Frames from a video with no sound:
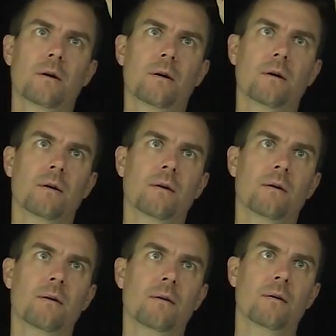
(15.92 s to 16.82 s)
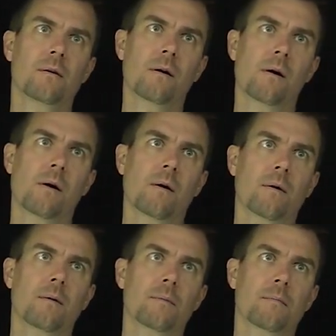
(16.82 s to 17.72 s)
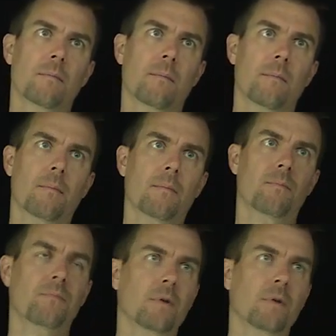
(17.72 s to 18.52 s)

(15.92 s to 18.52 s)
No one is speaking in this clip.